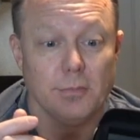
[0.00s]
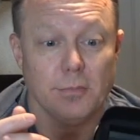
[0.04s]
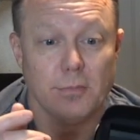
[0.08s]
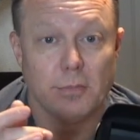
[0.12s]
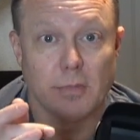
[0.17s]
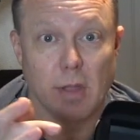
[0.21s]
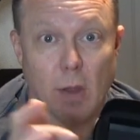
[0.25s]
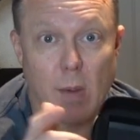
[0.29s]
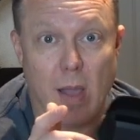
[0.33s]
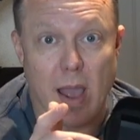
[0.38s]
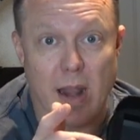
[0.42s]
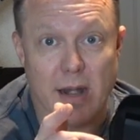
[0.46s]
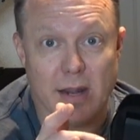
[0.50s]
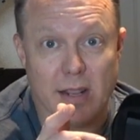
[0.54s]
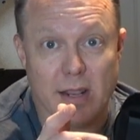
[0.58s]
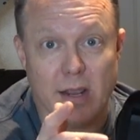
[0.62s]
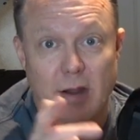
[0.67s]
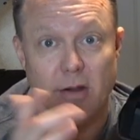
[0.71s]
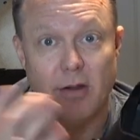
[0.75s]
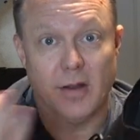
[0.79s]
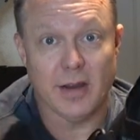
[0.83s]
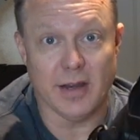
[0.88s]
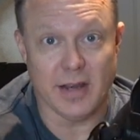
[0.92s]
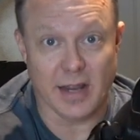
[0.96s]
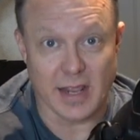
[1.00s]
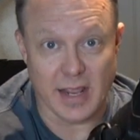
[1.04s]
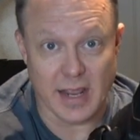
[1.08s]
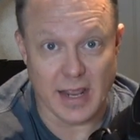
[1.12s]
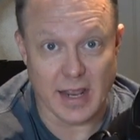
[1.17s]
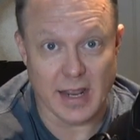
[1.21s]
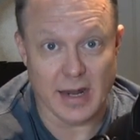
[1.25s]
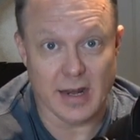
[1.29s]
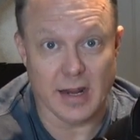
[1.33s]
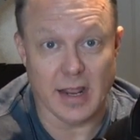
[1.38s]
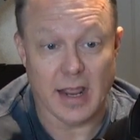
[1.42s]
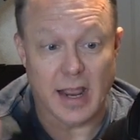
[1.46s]
go out of here into
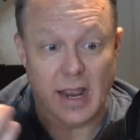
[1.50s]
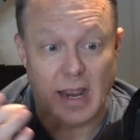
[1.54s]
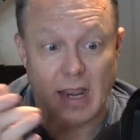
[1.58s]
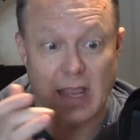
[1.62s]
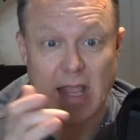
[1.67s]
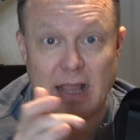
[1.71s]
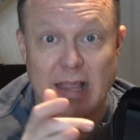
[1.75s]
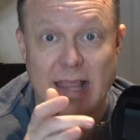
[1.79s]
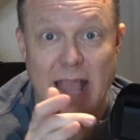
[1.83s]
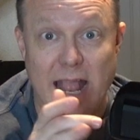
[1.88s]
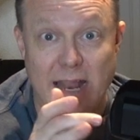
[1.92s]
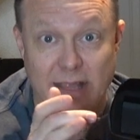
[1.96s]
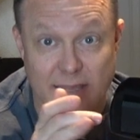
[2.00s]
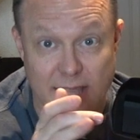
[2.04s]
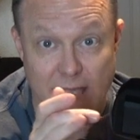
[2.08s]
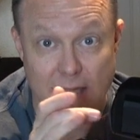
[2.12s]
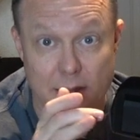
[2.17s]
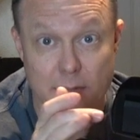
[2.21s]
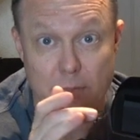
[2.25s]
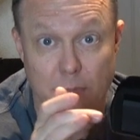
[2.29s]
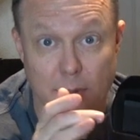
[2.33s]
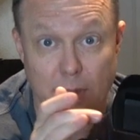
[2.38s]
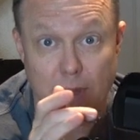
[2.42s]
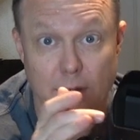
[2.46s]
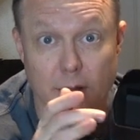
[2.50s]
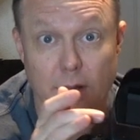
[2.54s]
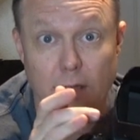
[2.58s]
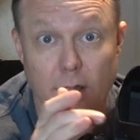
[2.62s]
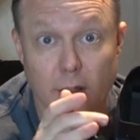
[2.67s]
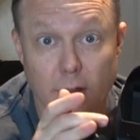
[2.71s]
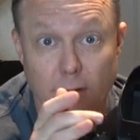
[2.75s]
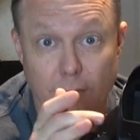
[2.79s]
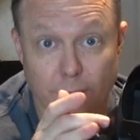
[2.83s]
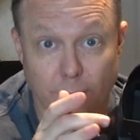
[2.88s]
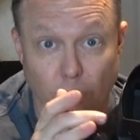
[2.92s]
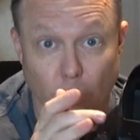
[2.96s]
it, and get that 10-bit
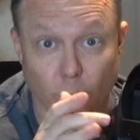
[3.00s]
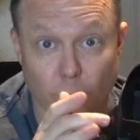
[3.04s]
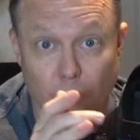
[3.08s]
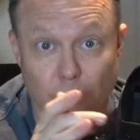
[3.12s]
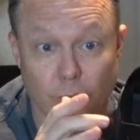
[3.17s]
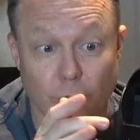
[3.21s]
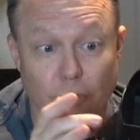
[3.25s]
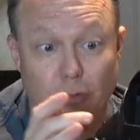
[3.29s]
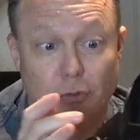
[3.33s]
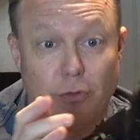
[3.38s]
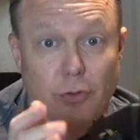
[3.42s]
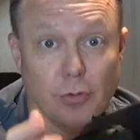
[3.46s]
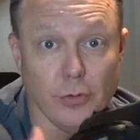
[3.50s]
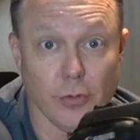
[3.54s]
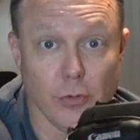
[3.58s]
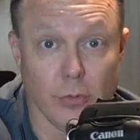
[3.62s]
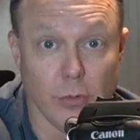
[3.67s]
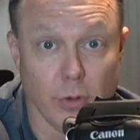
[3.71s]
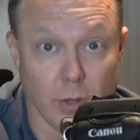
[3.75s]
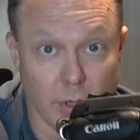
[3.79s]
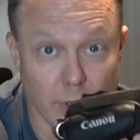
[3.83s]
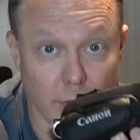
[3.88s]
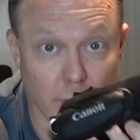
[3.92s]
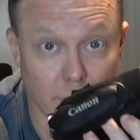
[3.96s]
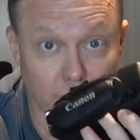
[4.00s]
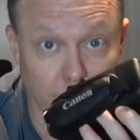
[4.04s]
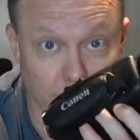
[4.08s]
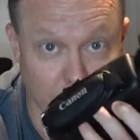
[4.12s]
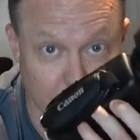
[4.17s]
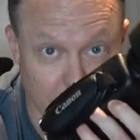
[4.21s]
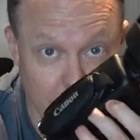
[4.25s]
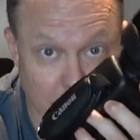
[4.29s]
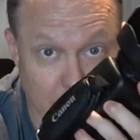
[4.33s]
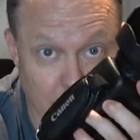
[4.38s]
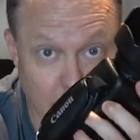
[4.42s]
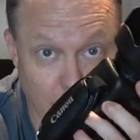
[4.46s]
422
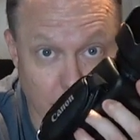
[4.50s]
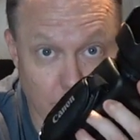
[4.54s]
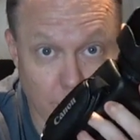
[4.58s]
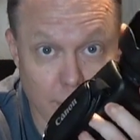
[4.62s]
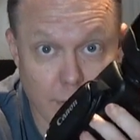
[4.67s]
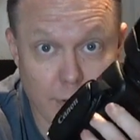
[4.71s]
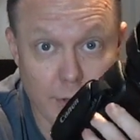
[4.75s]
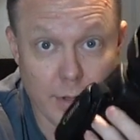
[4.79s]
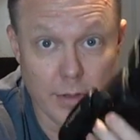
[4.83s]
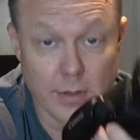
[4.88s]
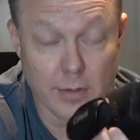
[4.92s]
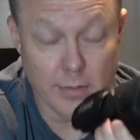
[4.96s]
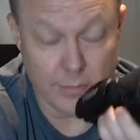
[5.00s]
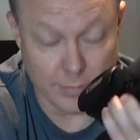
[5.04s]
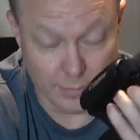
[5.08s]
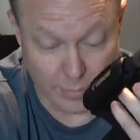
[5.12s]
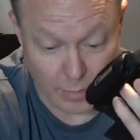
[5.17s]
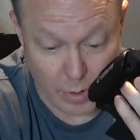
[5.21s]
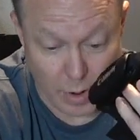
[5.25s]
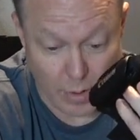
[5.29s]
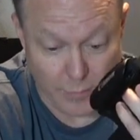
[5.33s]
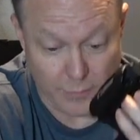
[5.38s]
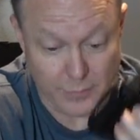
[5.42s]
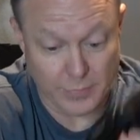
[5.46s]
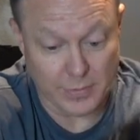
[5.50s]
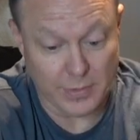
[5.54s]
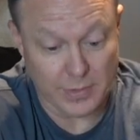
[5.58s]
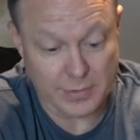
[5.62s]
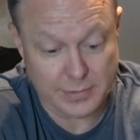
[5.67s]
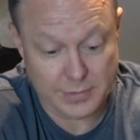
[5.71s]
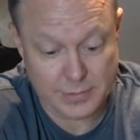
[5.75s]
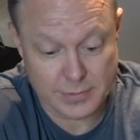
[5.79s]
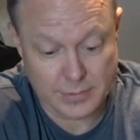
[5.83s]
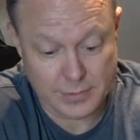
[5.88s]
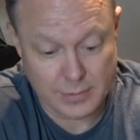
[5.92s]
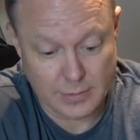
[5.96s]
video off of
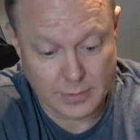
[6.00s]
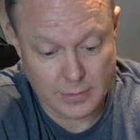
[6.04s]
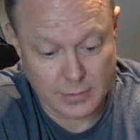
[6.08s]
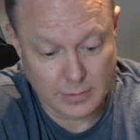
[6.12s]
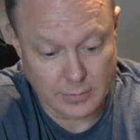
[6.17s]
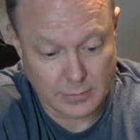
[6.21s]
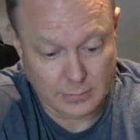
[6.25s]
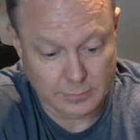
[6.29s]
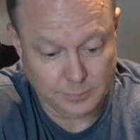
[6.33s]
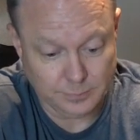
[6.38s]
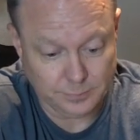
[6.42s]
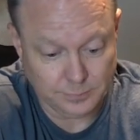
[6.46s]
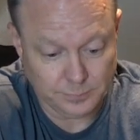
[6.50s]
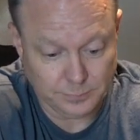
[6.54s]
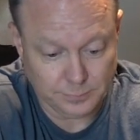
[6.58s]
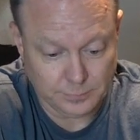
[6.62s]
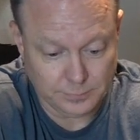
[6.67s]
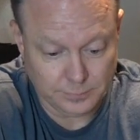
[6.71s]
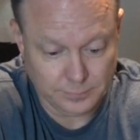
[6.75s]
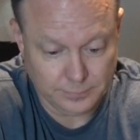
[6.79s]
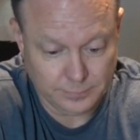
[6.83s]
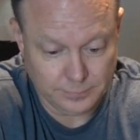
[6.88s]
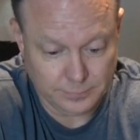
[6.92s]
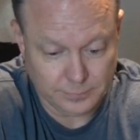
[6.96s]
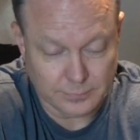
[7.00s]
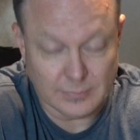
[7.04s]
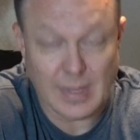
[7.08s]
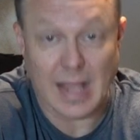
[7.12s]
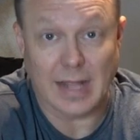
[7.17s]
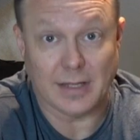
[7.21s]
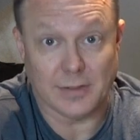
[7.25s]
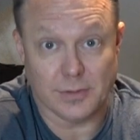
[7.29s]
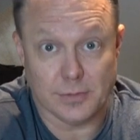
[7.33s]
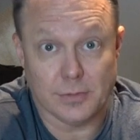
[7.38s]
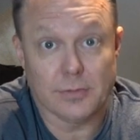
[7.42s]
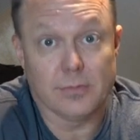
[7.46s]
this.
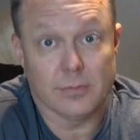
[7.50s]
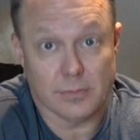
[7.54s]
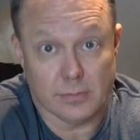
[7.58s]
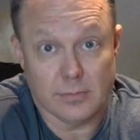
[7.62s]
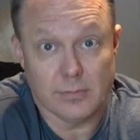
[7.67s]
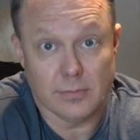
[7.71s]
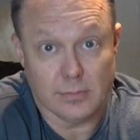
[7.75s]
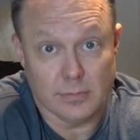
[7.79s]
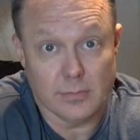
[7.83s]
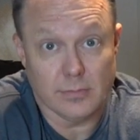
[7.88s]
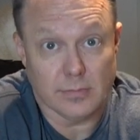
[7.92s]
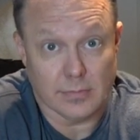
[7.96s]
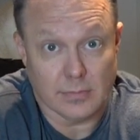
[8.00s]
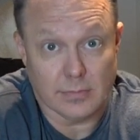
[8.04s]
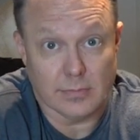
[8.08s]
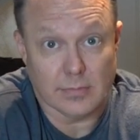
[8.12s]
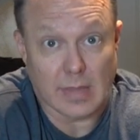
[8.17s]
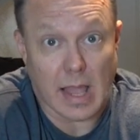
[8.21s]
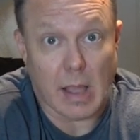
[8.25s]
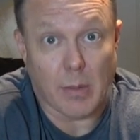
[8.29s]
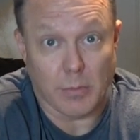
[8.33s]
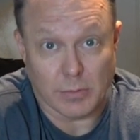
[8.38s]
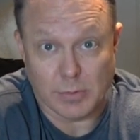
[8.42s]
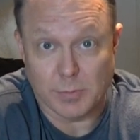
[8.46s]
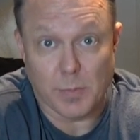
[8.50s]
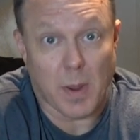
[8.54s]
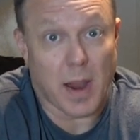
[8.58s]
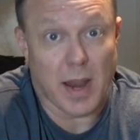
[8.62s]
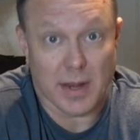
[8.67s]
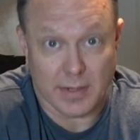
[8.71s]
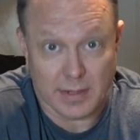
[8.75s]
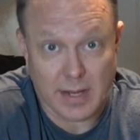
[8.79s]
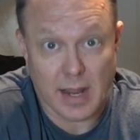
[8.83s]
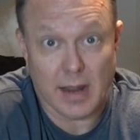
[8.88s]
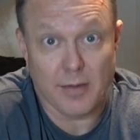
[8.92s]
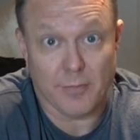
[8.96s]
That was my
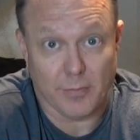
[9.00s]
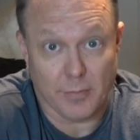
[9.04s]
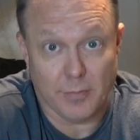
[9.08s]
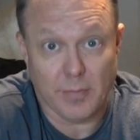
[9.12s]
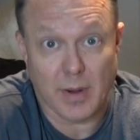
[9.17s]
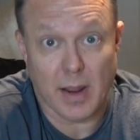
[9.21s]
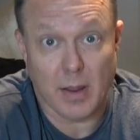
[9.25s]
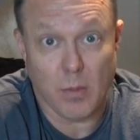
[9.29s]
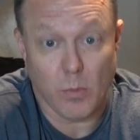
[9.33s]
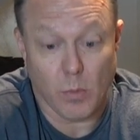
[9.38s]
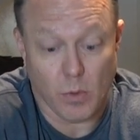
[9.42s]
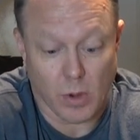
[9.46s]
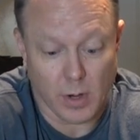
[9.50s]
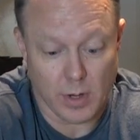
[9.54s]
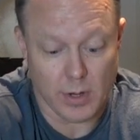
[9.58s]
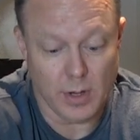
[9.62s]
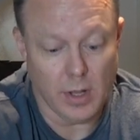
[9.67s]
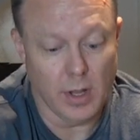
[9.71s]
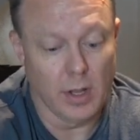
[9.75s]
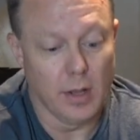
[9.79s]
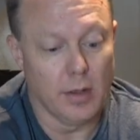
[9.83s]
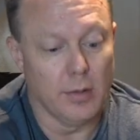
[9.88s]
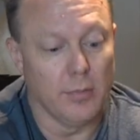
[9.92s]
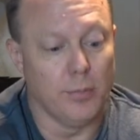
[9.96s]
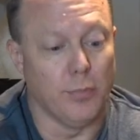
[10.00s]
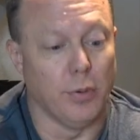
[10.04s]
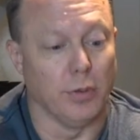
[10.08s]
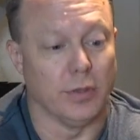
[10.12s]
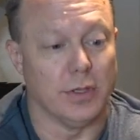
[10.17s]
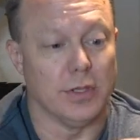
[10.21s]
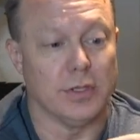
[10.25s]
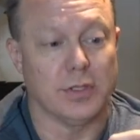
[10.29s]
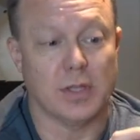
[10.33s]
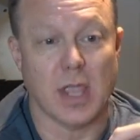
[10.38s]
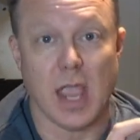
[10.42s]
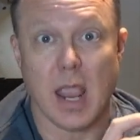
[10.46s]
intent from day one. Put
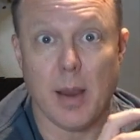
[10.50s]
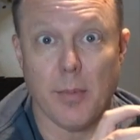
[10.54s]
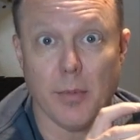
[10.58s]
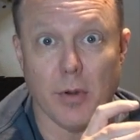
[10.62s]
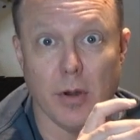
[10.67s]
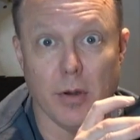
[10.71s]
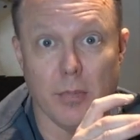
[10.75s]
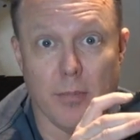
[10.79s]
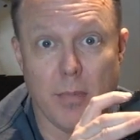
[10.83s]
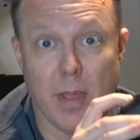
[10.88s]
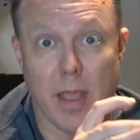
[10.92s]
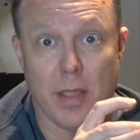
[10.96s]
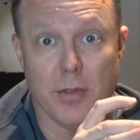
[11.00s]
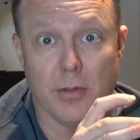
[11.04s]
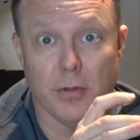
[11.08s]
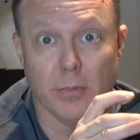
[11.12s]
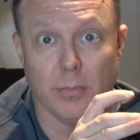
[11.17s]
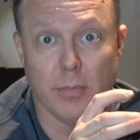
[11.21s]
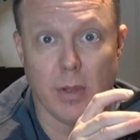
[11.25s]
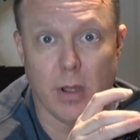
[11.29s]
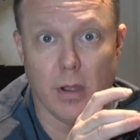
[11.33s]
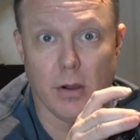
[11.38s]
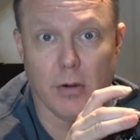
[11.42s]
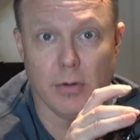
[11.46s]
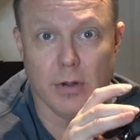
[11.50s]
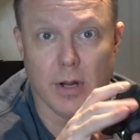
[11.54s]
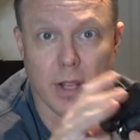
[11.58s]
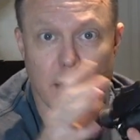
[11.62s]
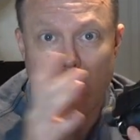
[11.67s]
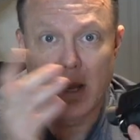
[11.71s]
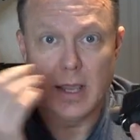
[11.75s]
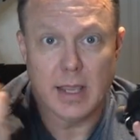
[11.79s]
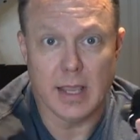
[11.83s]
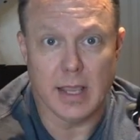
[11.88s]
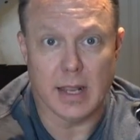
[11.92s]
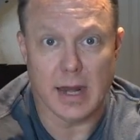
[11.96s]
this camera in manual mode,
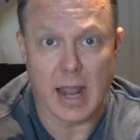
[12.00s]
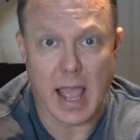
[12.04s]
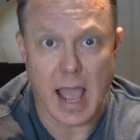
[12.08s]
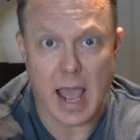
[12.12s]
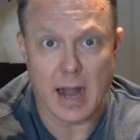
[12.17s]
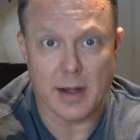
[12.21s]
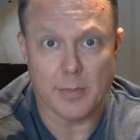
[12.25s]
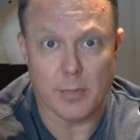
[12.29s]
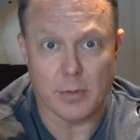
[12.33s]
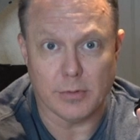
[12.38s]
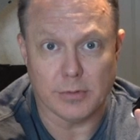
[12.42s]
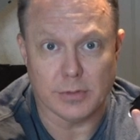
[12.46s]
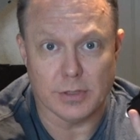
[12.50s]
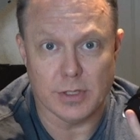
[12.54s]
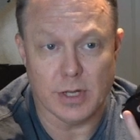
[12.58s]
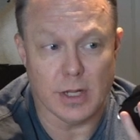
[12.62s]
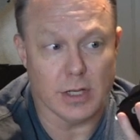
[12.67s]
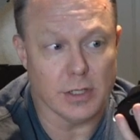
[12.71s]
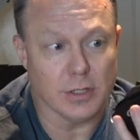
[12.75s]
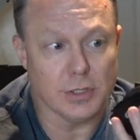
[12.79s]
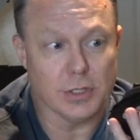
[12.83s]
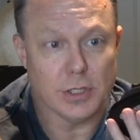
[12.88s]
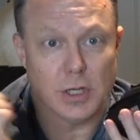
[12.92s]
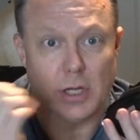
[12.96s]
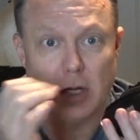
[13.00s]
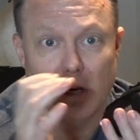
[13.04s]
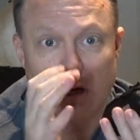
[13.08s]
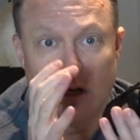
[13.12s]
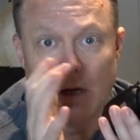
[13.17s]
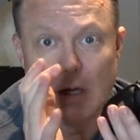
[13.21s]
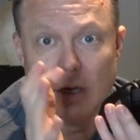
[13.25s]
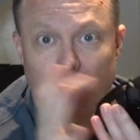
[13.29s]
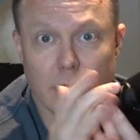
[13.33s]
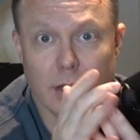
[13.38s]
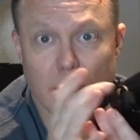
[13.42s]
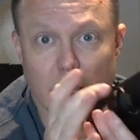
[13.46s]
get an Atomos Ninja,
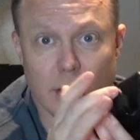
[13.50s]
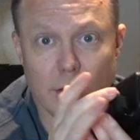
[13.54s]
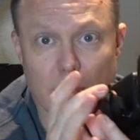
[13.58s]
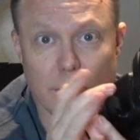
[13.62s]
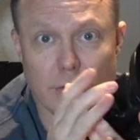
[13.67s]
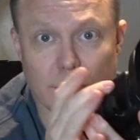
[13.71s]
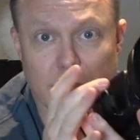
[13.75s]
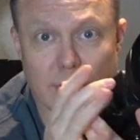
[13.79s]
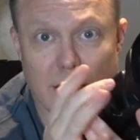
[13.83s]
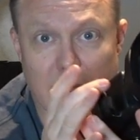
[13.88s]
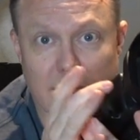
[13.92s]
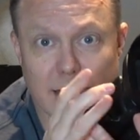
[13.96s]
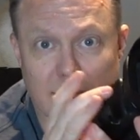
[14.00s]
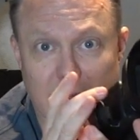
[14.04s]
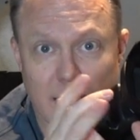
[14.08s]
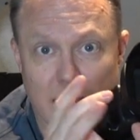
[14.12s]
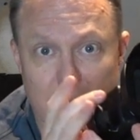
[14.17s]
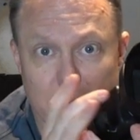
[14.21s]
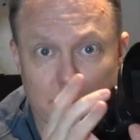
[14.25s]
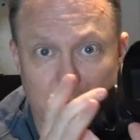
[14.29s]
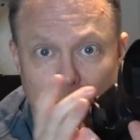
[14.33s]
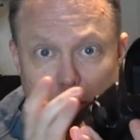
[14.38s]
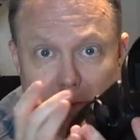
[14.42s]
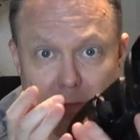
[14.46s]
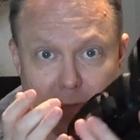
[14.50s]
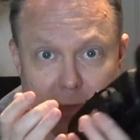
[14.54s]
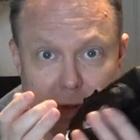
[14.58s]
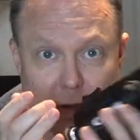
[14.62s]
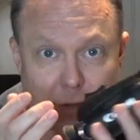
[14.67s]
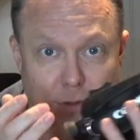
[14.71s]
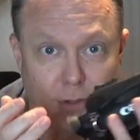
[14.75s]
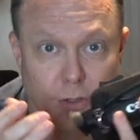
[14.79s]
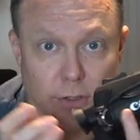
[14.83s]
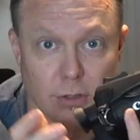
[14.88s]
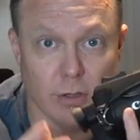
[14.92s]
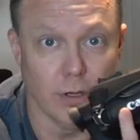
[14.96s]
and use that 10-bit
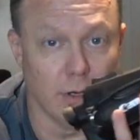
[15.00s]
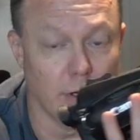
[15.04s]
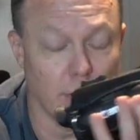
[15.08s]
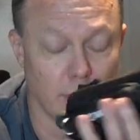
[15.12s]
feature.